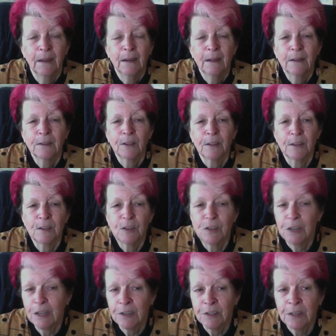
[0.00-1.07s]
So the
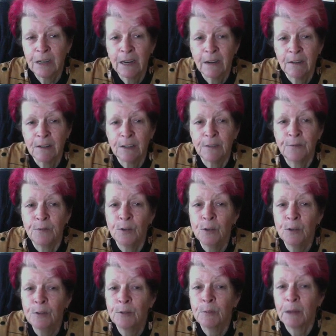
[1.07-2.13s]
suggestion here is, if
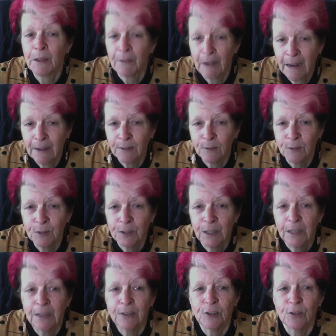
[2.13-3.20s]
viewed from other angles,
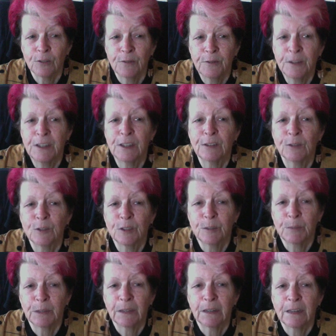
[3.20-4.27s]
ensure physical
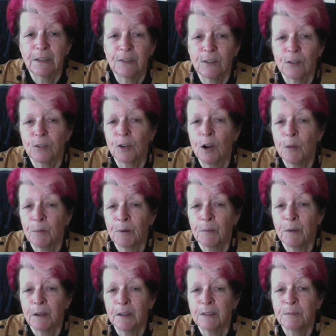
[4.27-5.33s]
stability is not
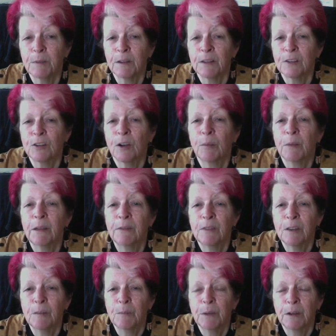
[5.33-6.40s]
compromised by the
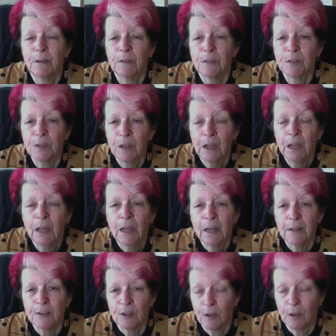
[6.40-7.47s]
top-heavy appearance.
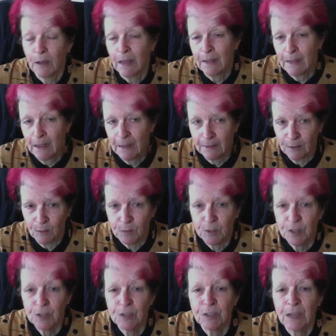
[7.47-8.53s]
And so, as I was
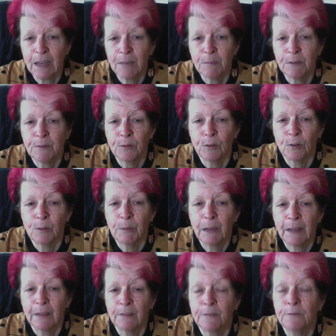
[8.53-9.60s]
just saying before
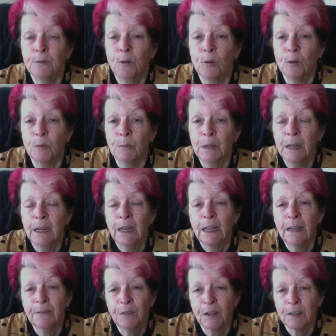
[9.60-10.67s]
about the form,
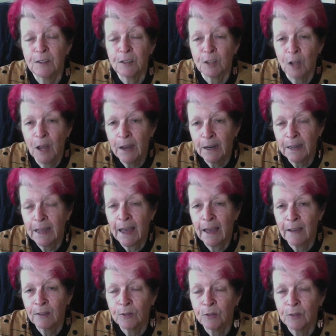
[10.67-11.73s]
if I slightly
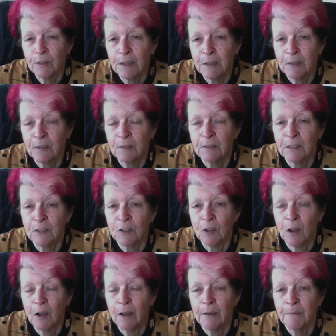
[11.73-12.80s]
angled this
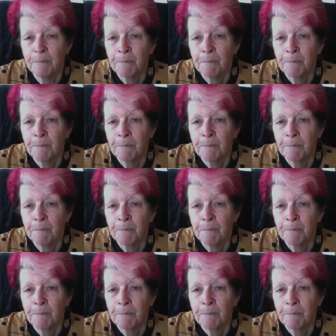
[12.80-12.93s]
design